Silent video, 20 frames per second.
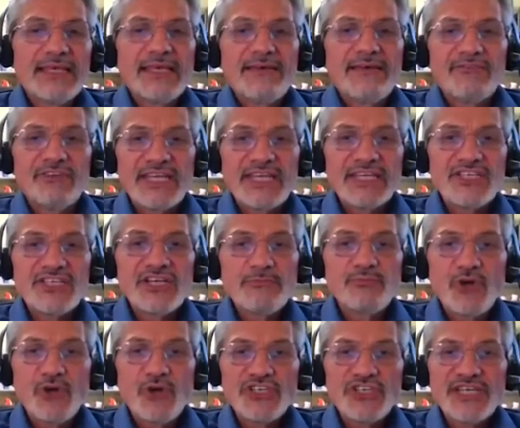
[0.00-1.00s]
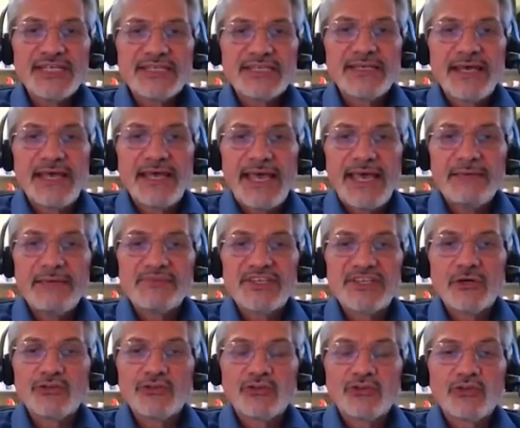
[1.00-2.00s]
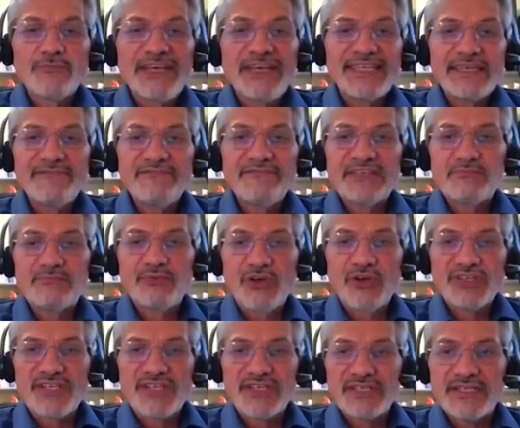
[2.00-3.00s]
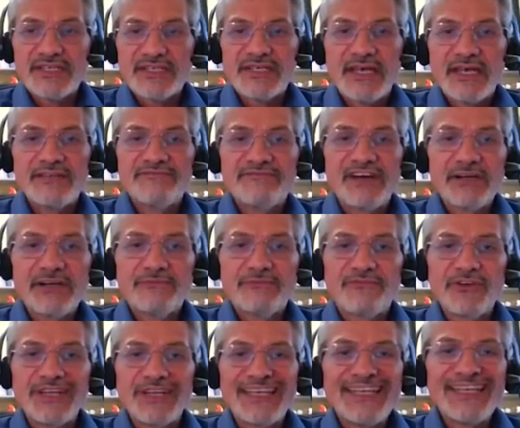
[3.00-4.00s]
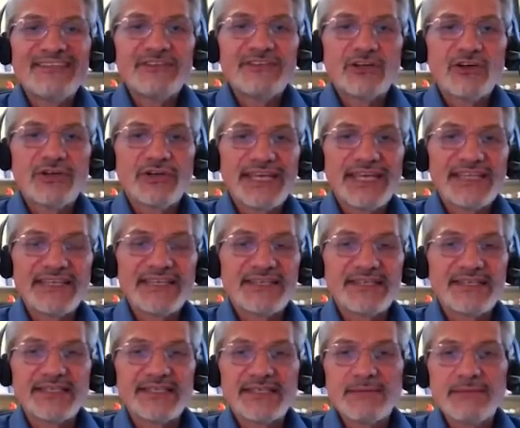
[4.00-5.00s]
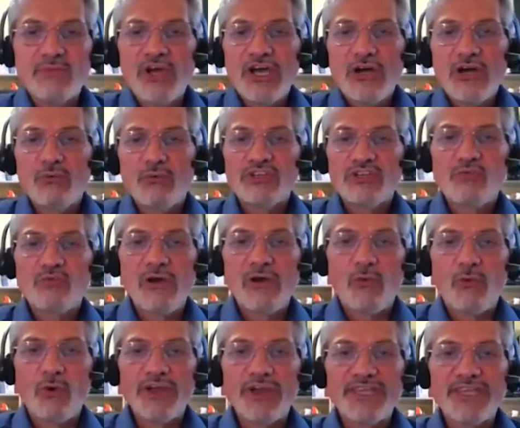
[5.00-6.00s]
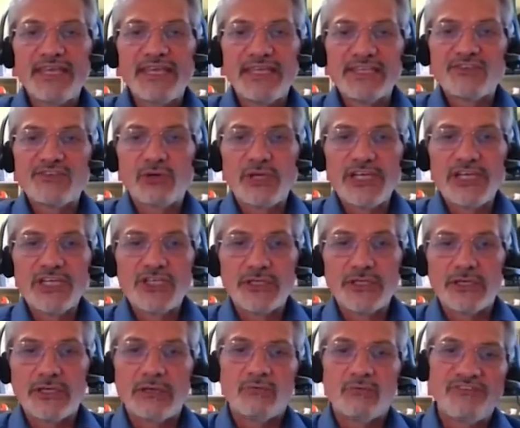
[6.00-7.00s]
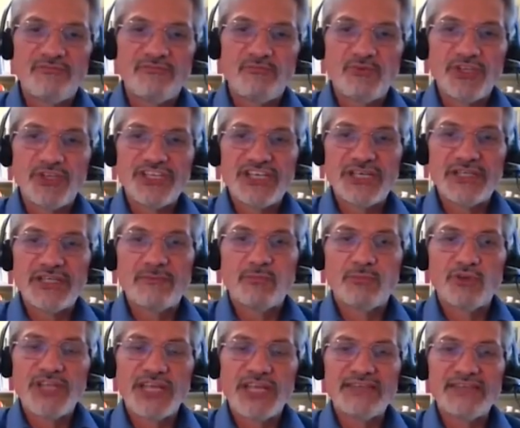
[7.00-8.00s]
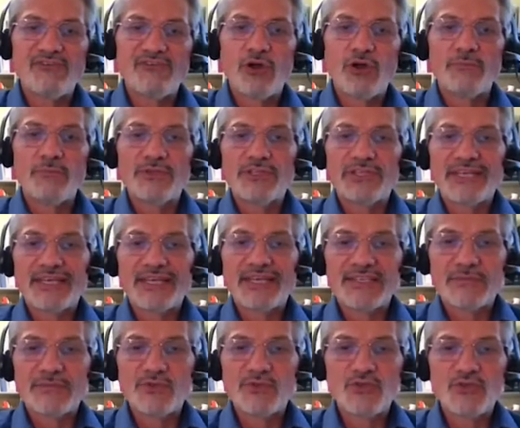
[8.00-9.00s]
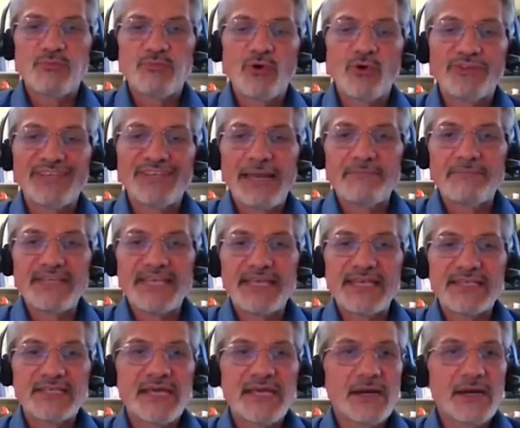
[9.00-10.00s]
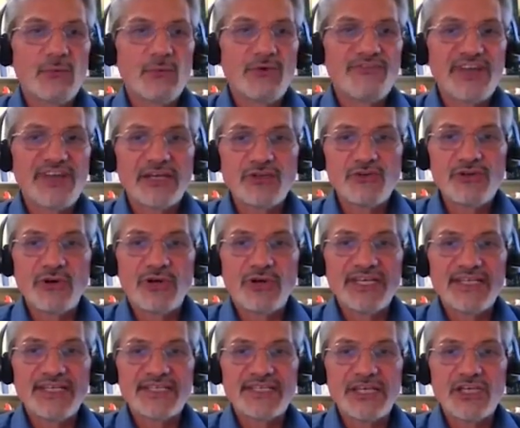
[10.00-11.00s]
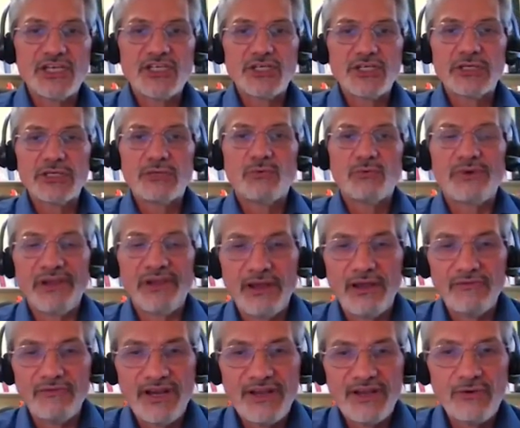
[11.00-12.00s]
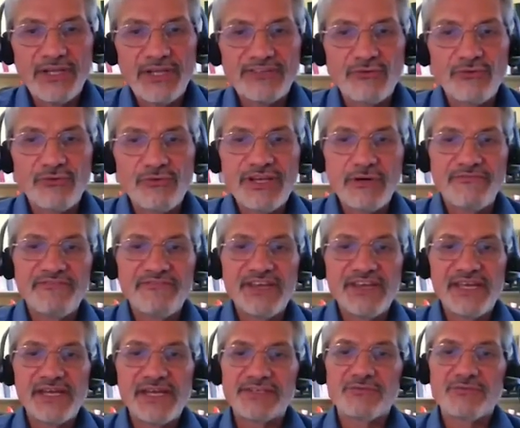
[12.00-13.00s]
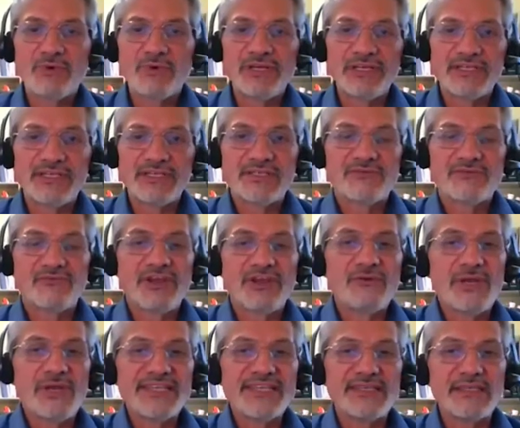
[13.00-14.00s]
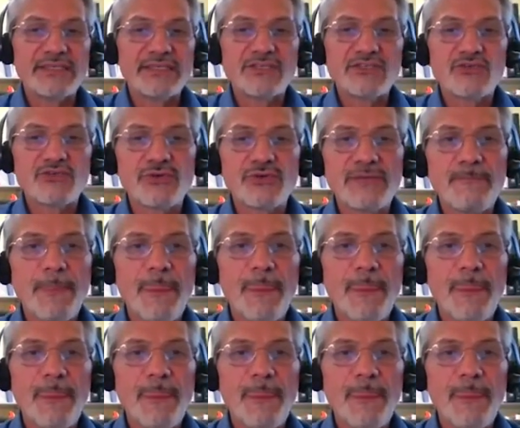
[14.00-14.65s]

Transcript: The Next-Gen project aims at automating these processes and very often interconnecting systems which were working in isolation with product development, customer support, help desk, with country organization, with regulatory affairs when it's regulated industry.